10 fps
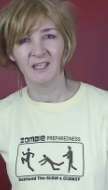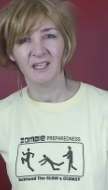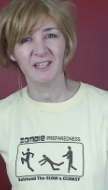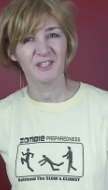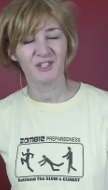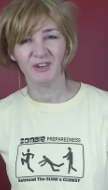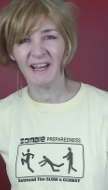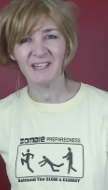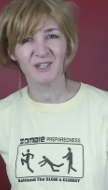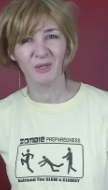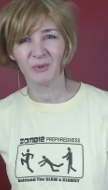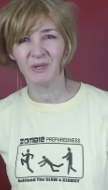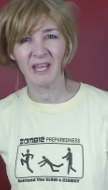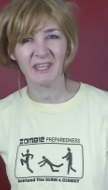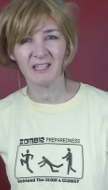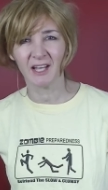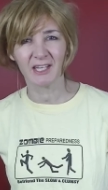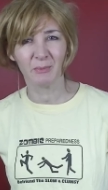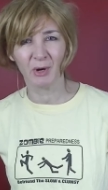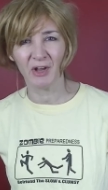It's strange, you look nothing
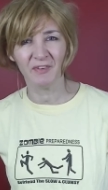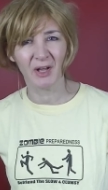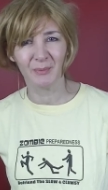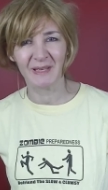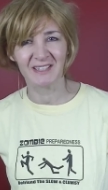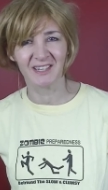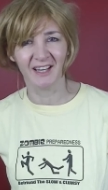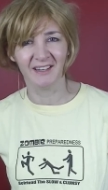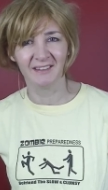like your profile picture.